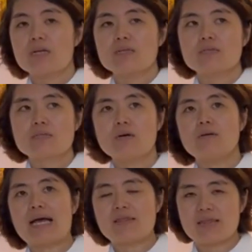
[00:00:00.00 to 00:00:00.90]

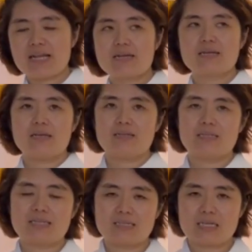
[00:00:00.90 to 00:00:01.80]
So I think the
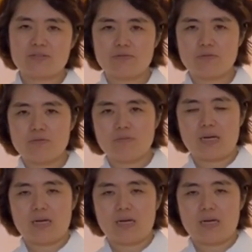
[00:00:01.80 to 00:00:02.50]
successful